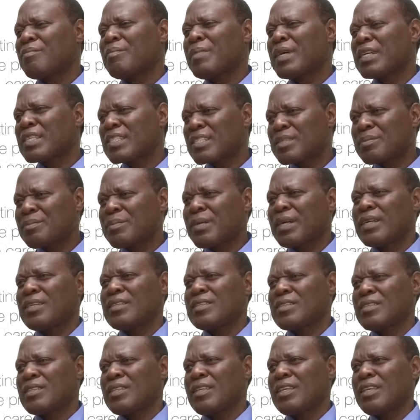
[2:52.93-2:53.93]

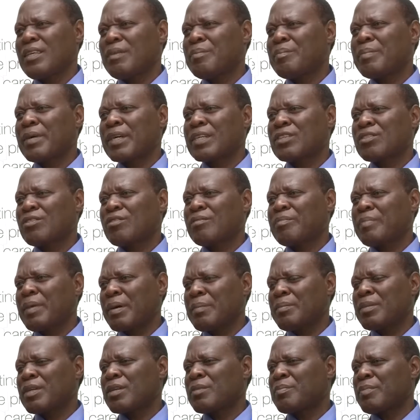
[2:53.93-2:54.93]
maximized the impact of
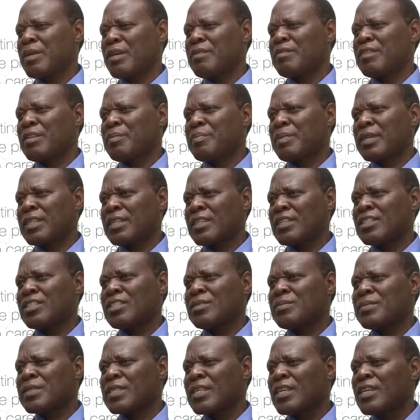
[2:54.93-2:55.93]
public-private
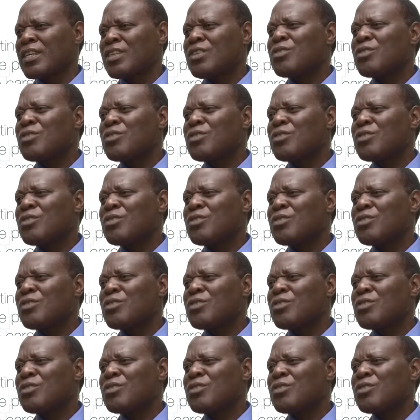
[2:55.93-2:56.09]
partnerships,